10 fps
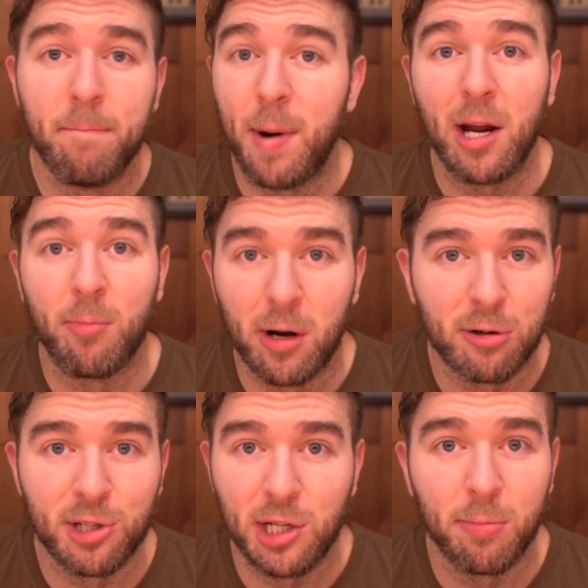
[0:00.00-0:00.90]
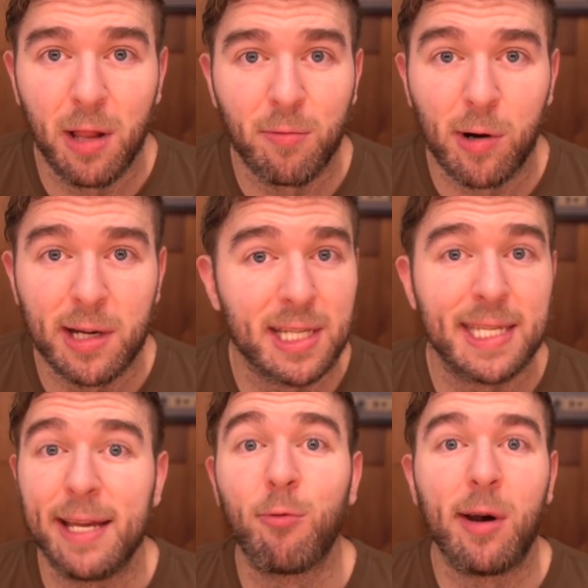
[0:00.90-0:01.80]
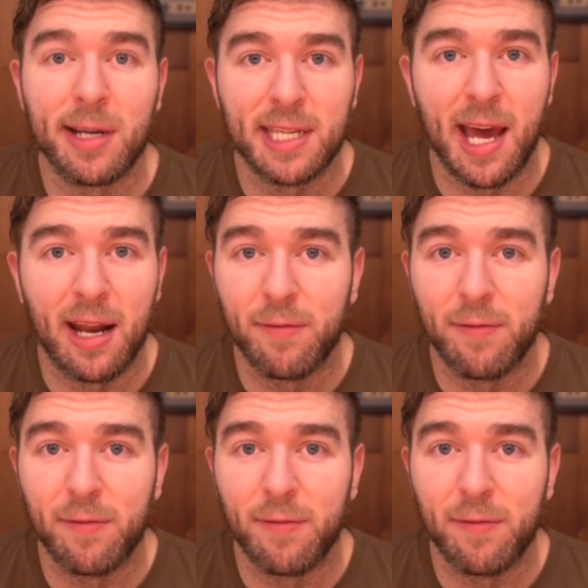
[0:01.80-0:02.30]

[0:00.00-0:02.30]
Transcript: biomarkers in your blood work and see where it's at.